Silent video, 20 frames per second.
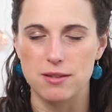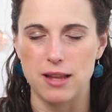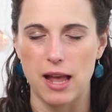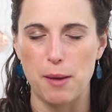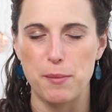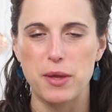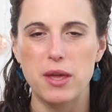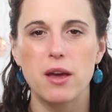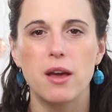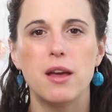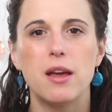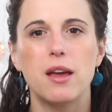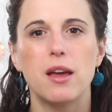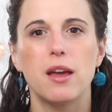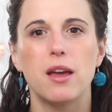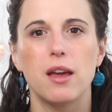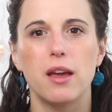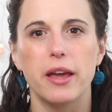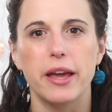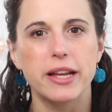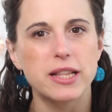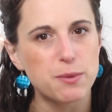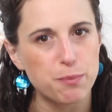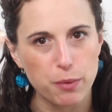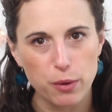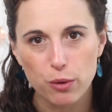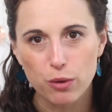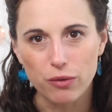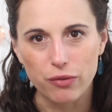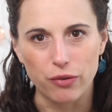is Abby. It's
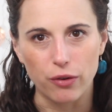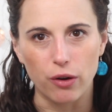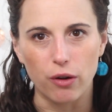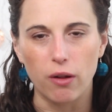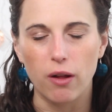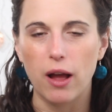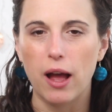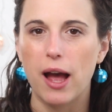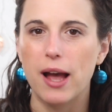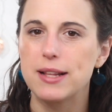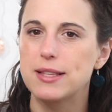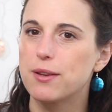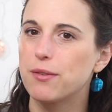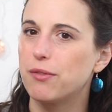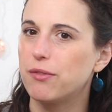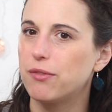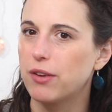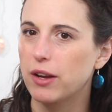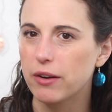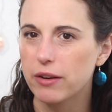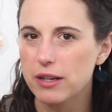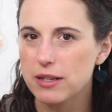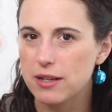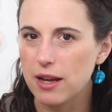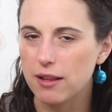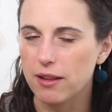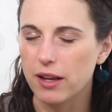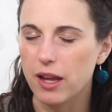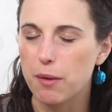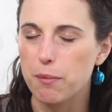beautiful. It's a very
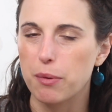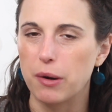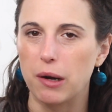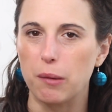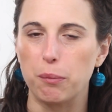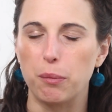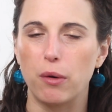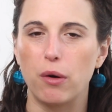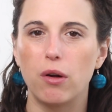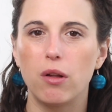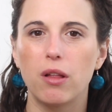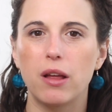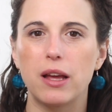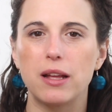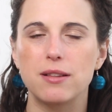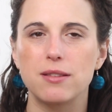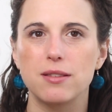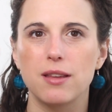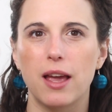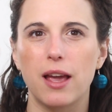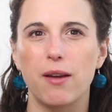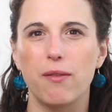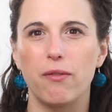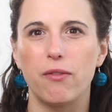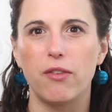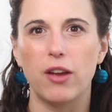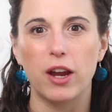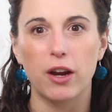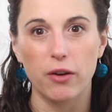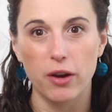delicate purple. It's like
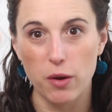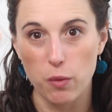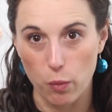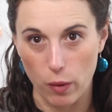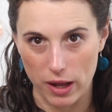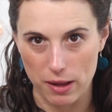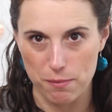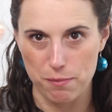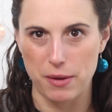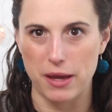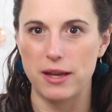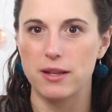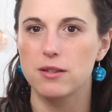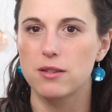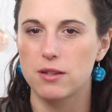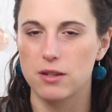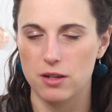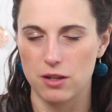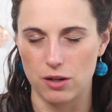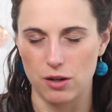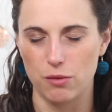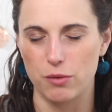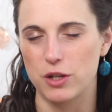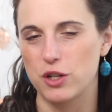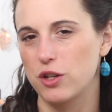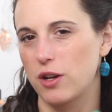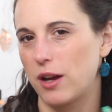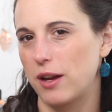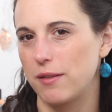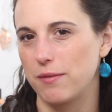very white based, you know,
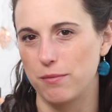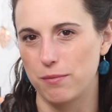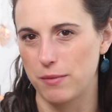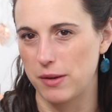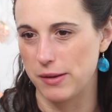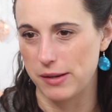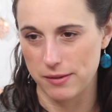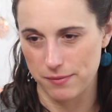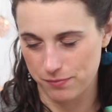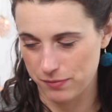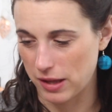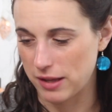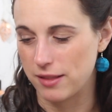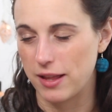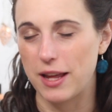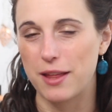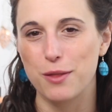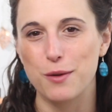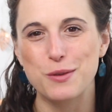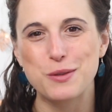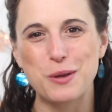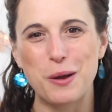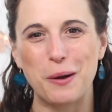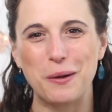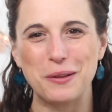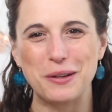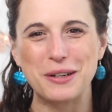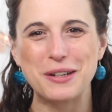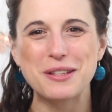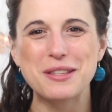which I mean, I like those
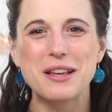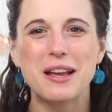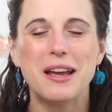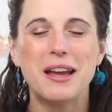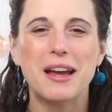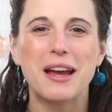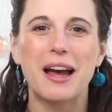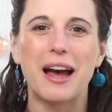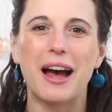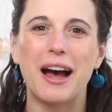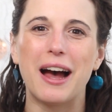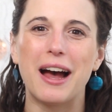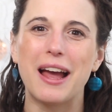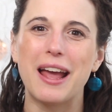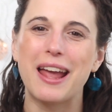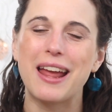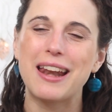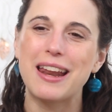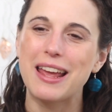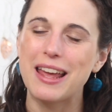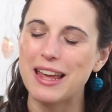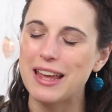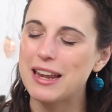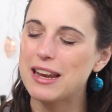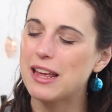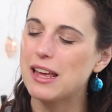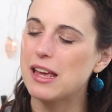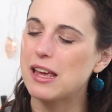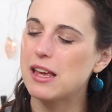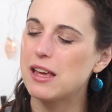colors. And
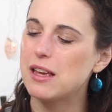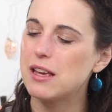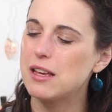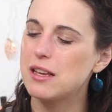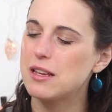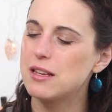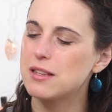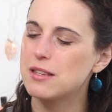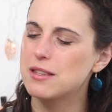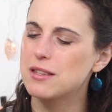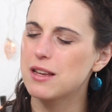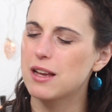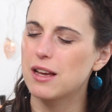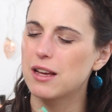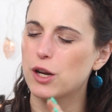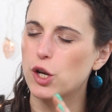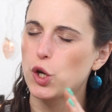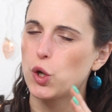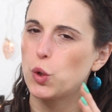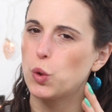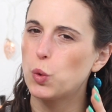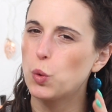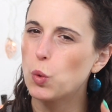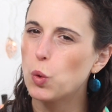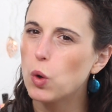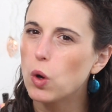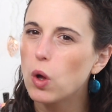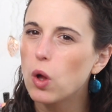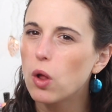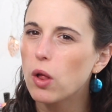it is
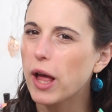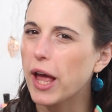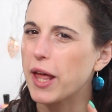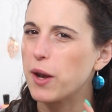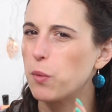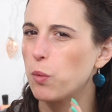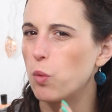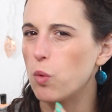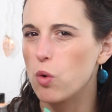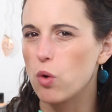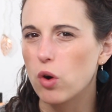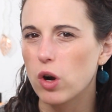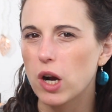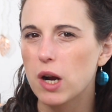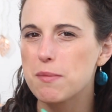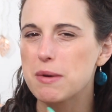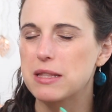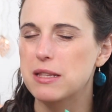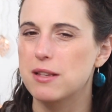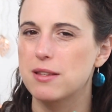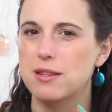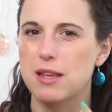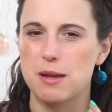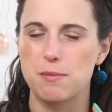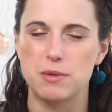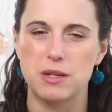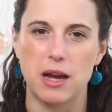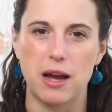cool and warm at the same